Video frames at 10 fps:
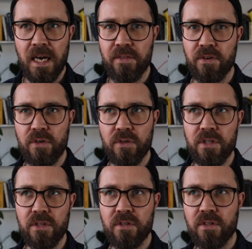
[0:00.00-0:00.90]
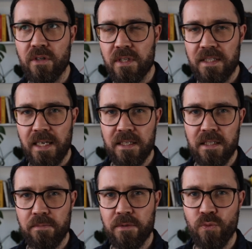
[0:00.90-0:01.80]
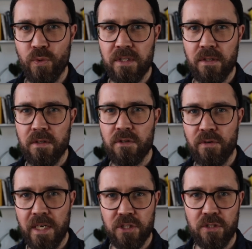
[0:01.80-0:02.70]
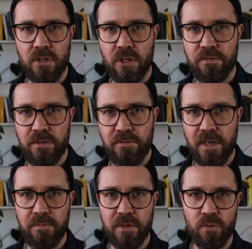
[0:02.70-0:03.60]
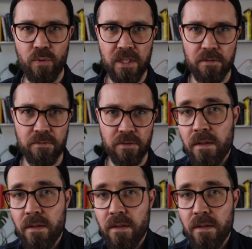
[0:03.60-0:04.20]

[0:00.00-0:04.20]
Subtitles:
And they're going to tighten up and twist in the direction of the fabric weave.